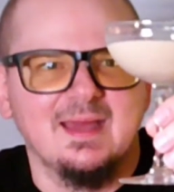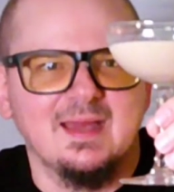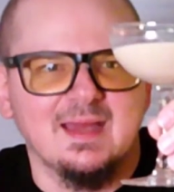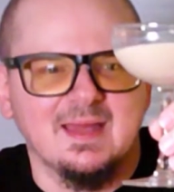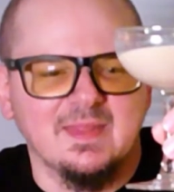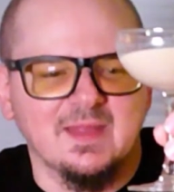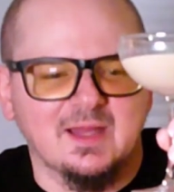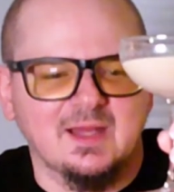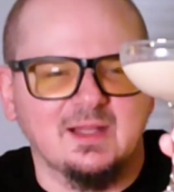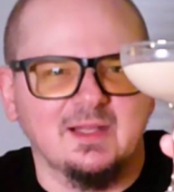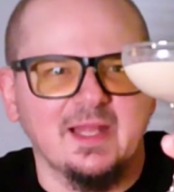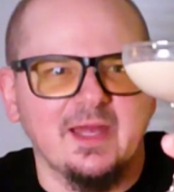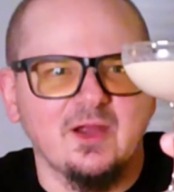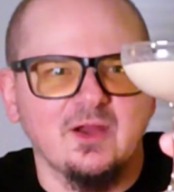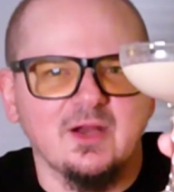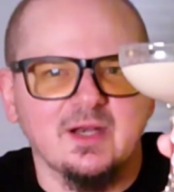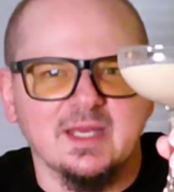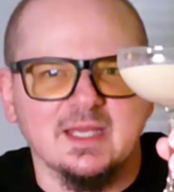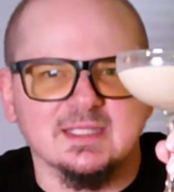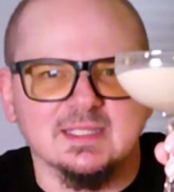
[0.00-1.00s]
The
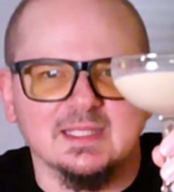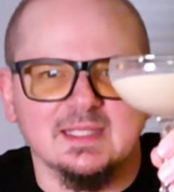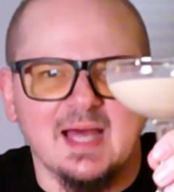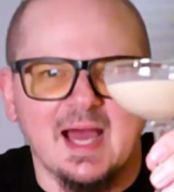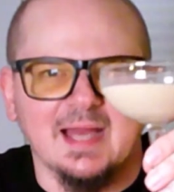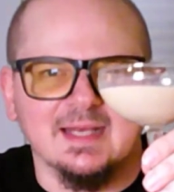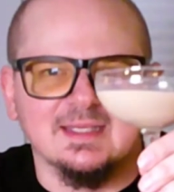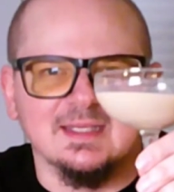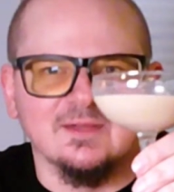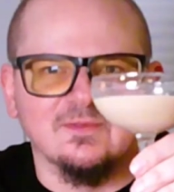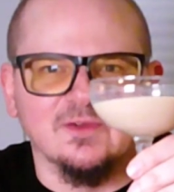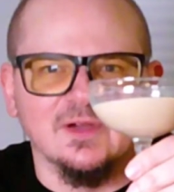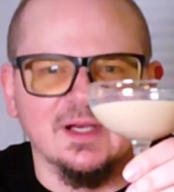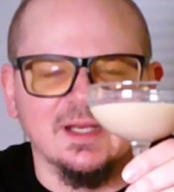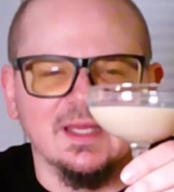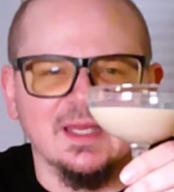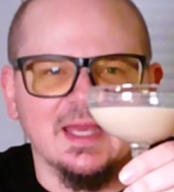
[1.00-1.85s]
clarity is a lot different.